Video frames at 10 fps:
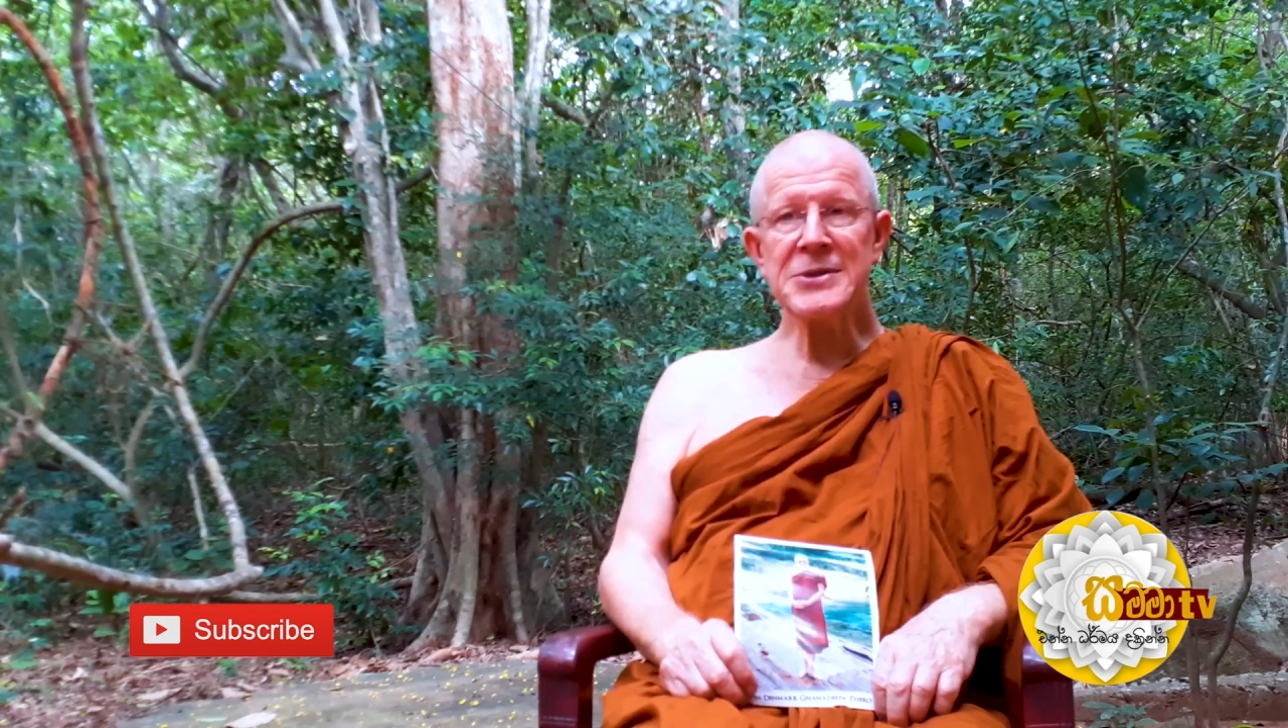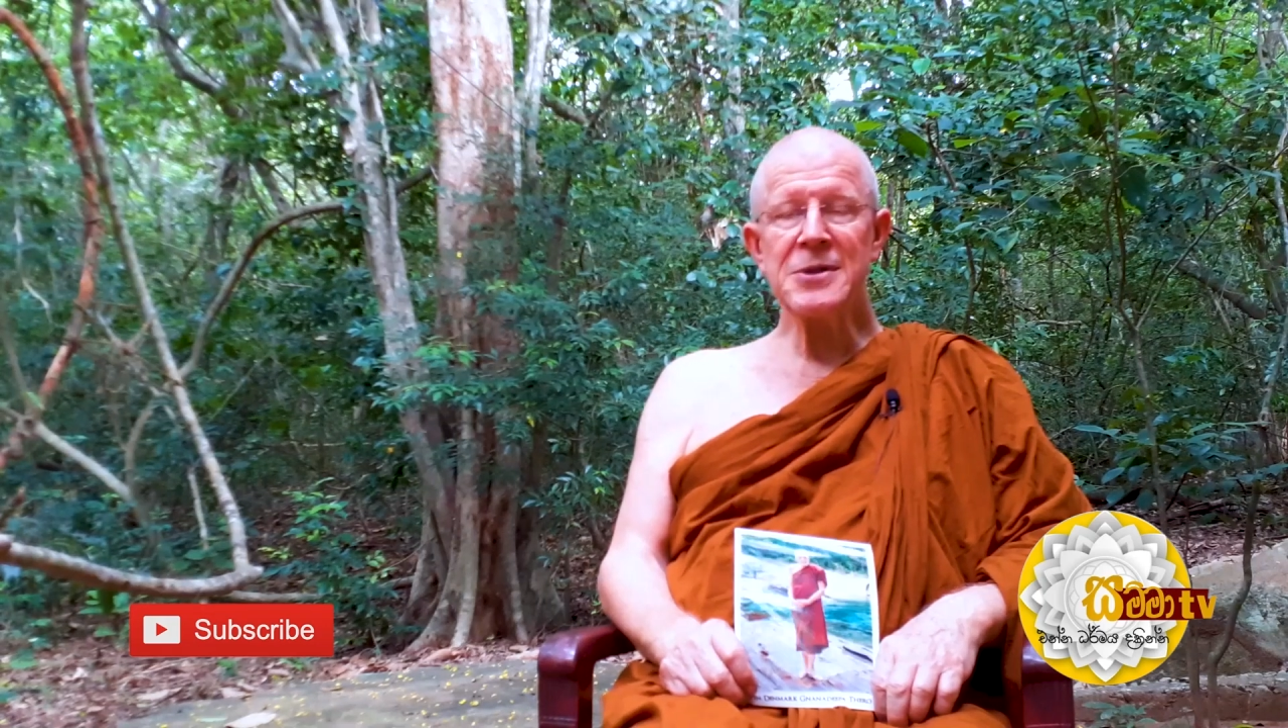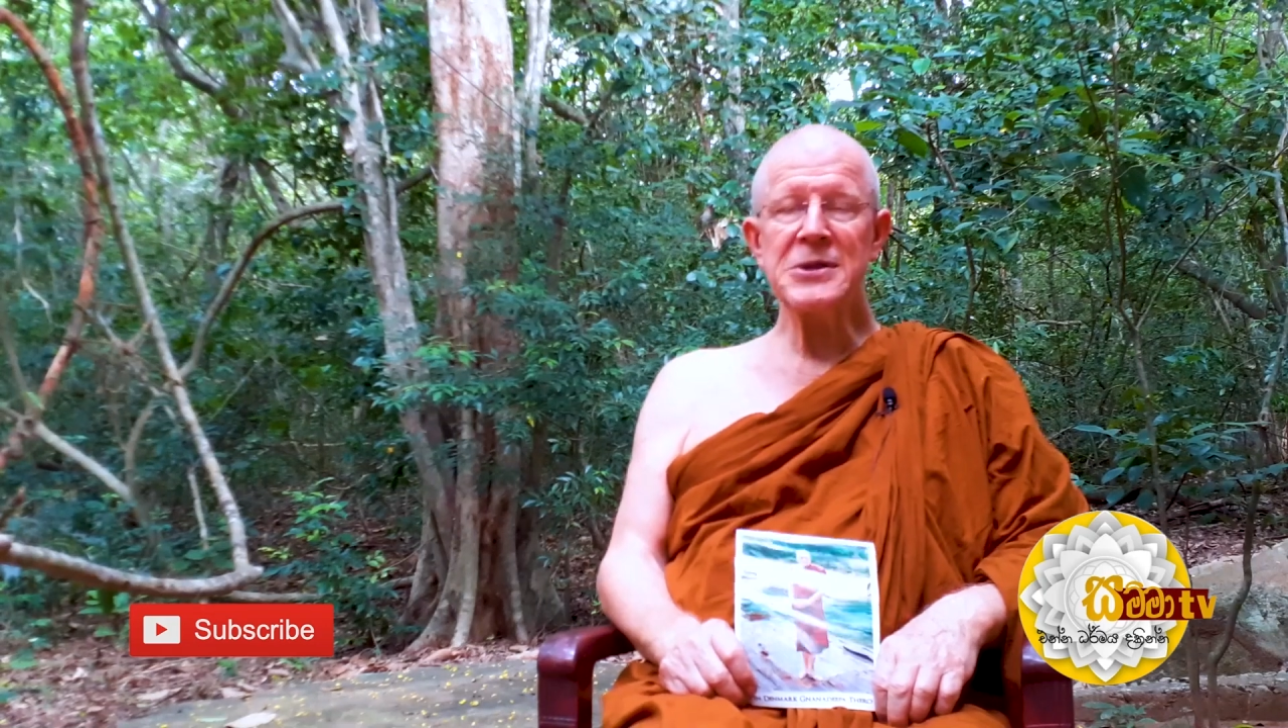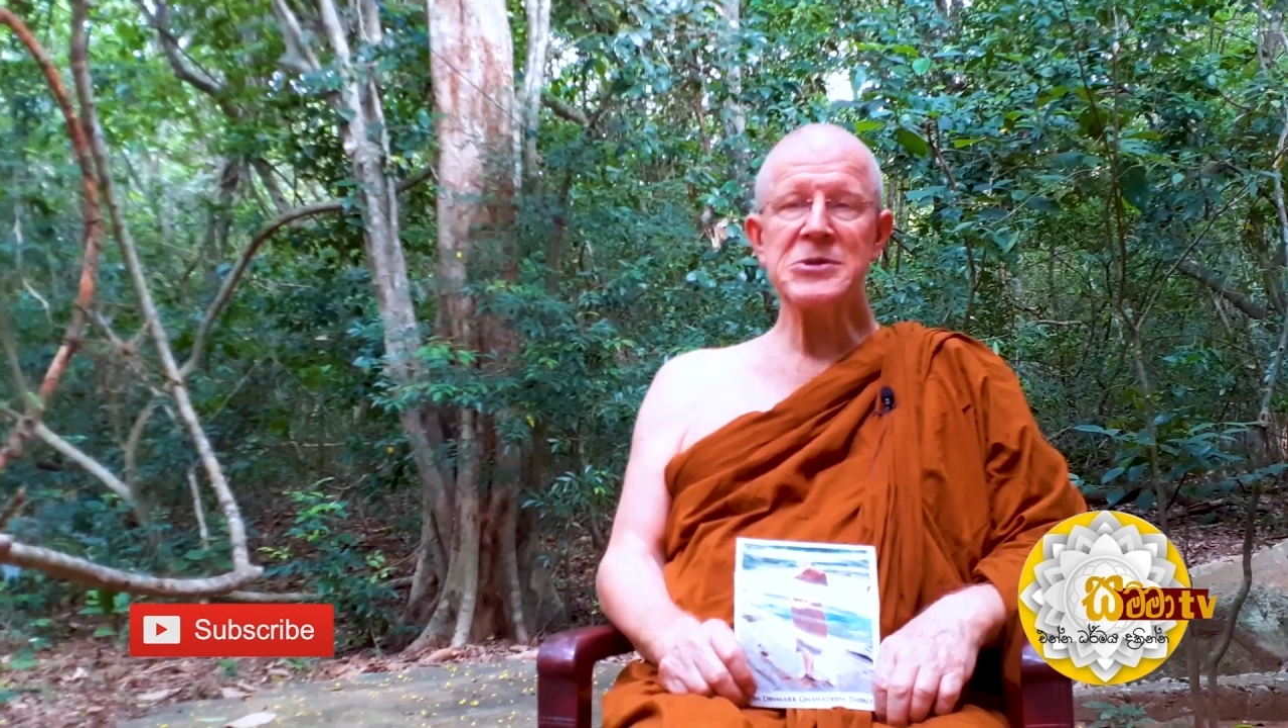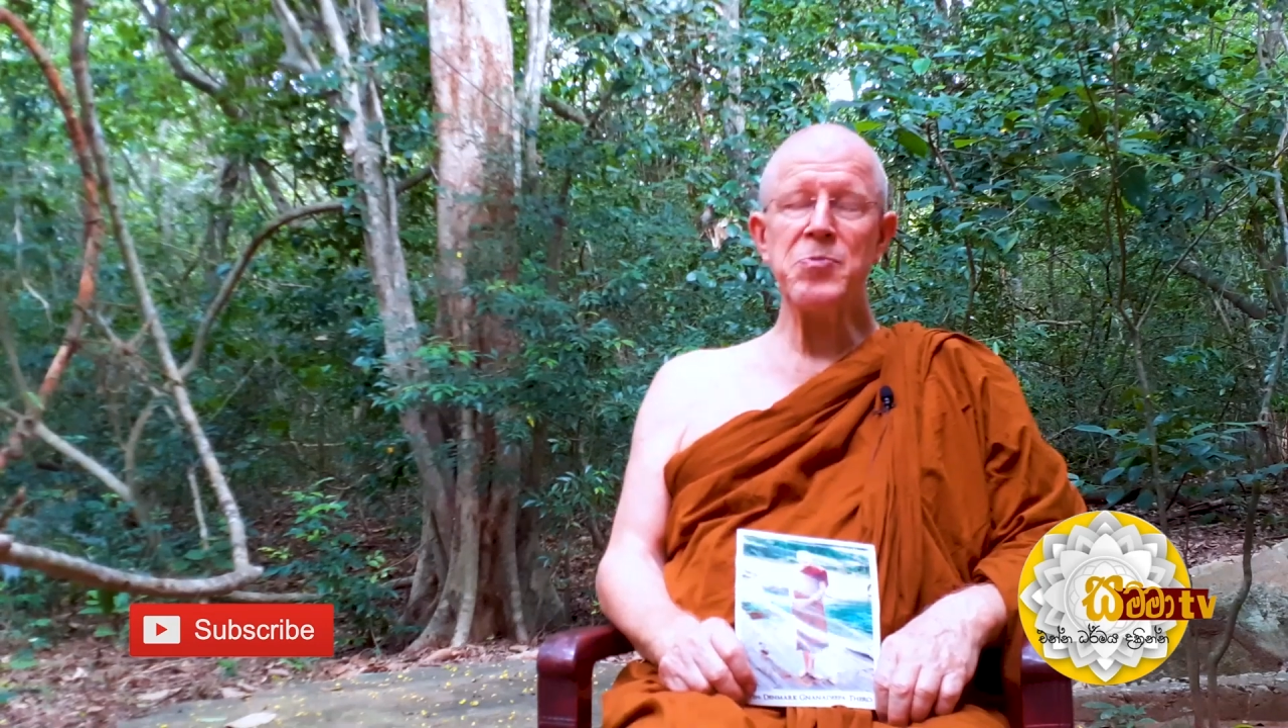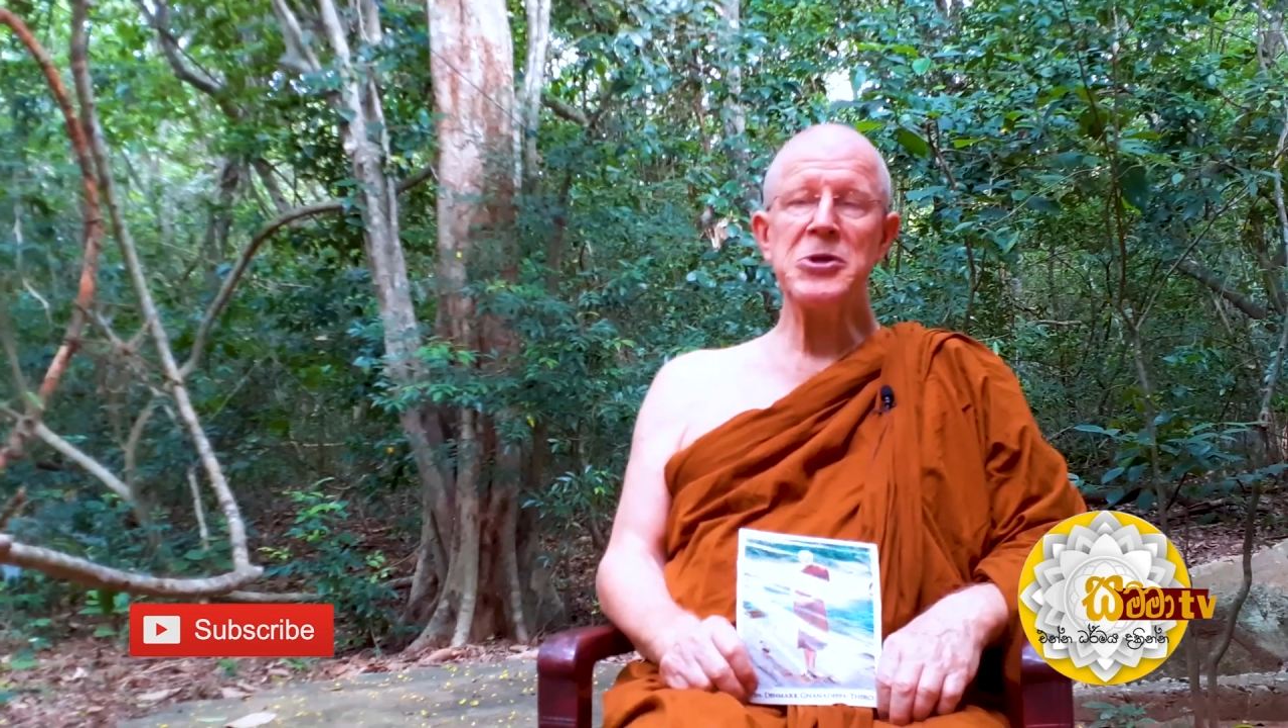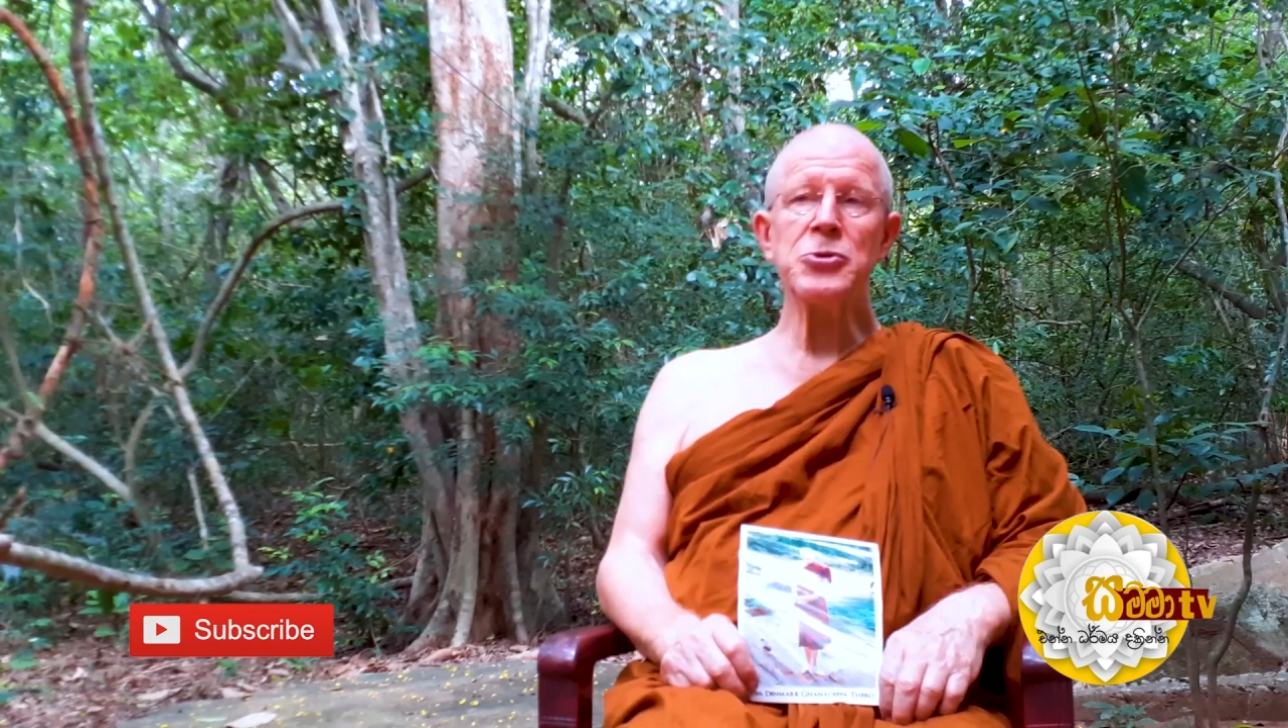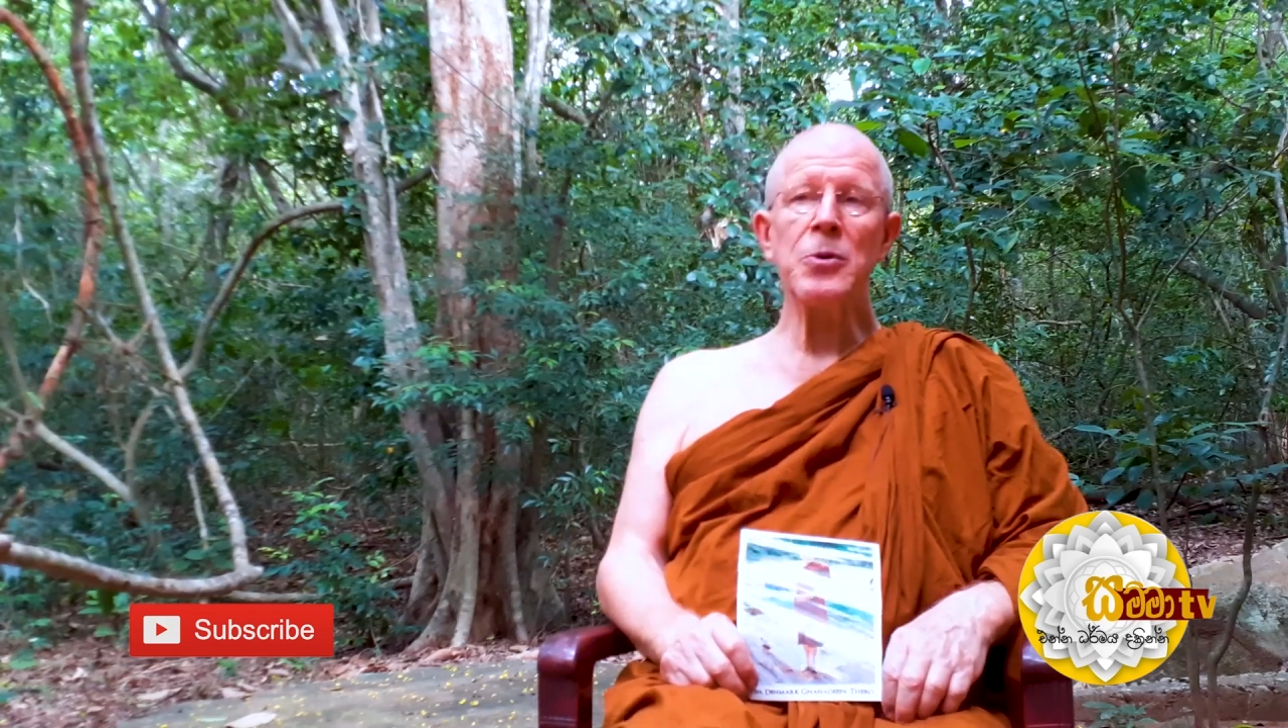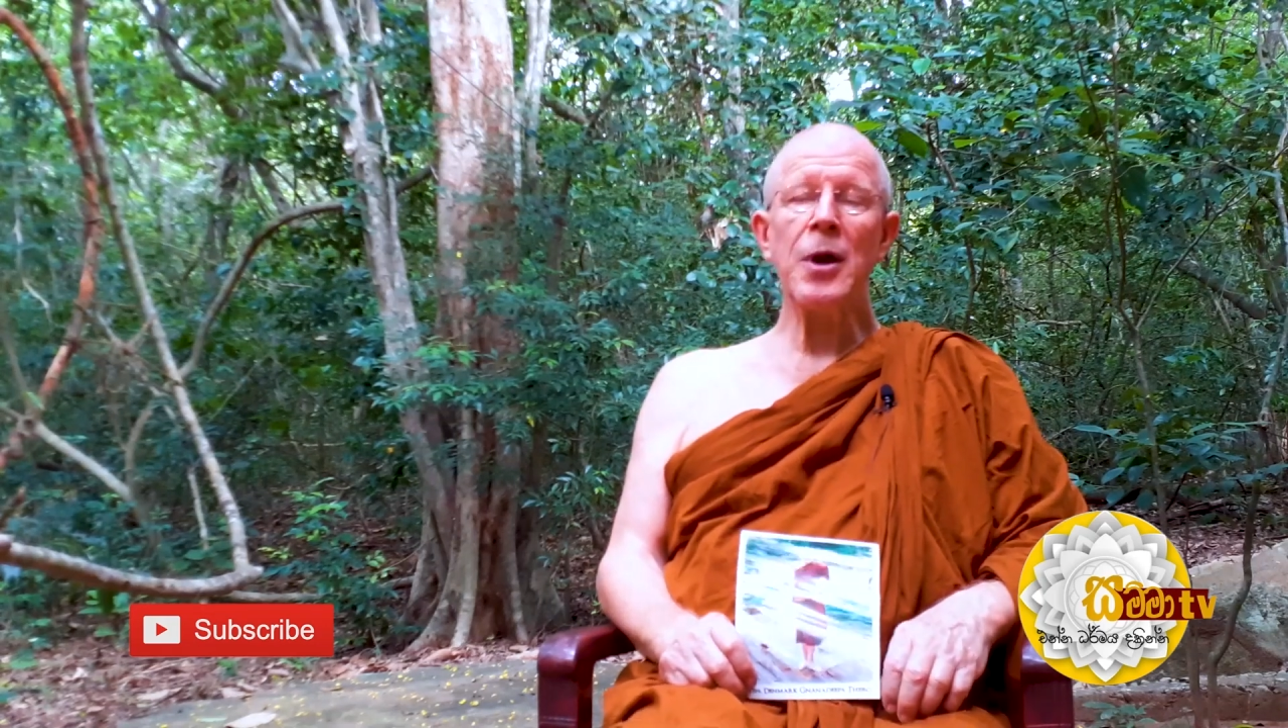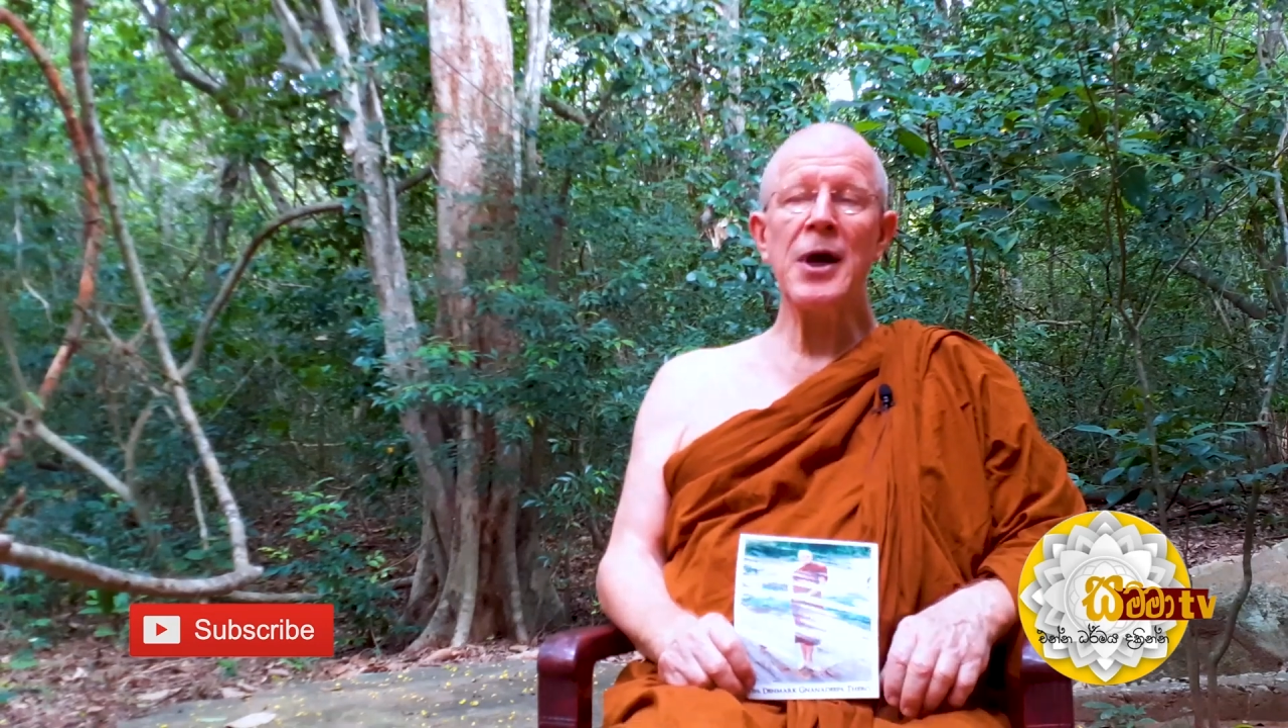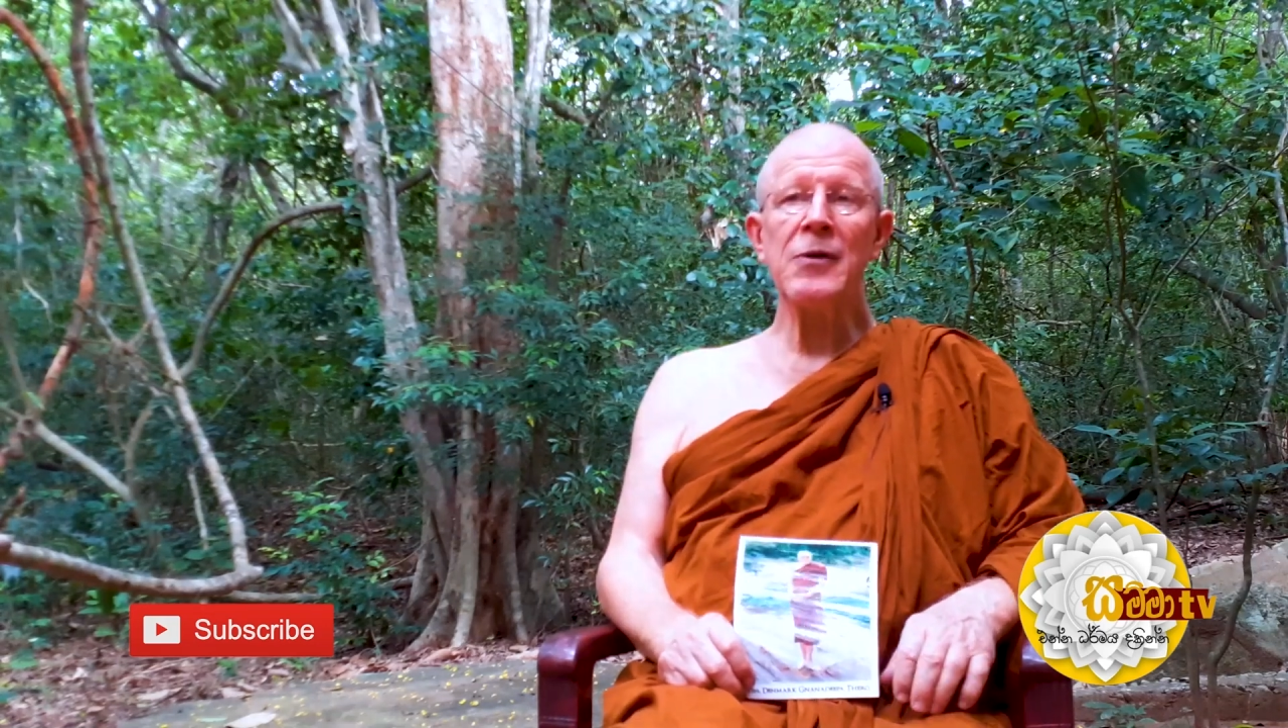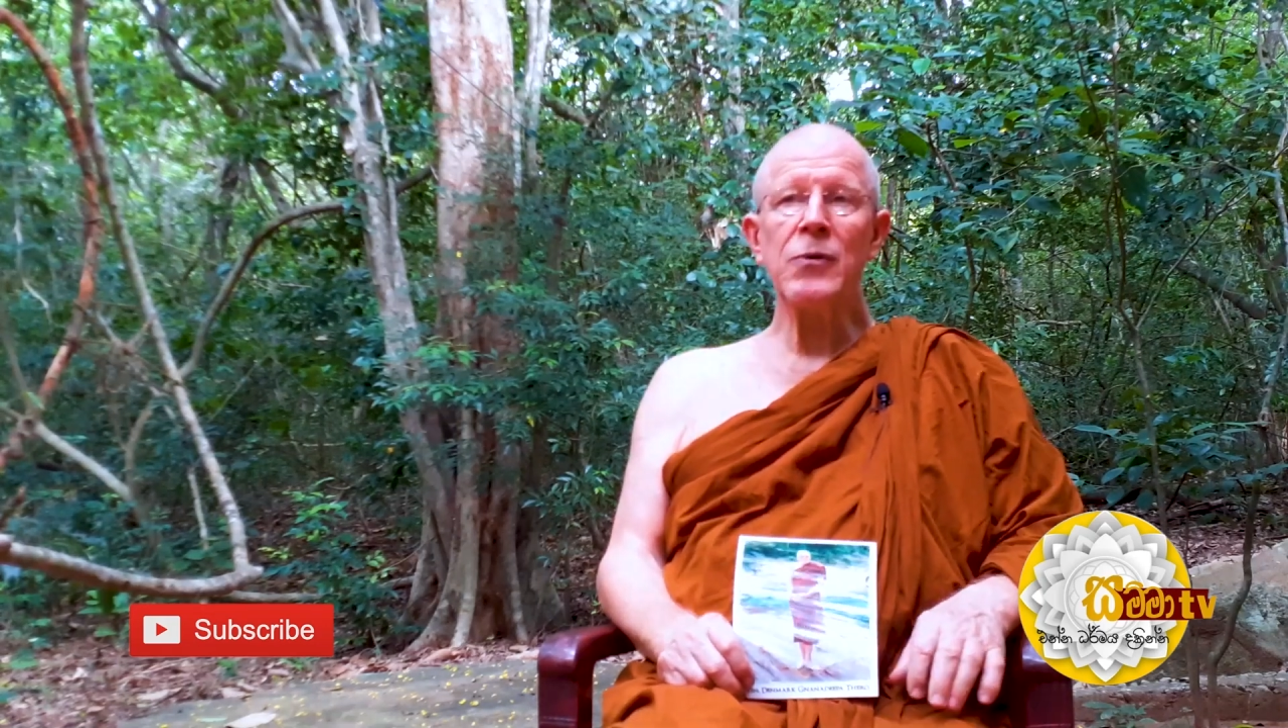the special kind of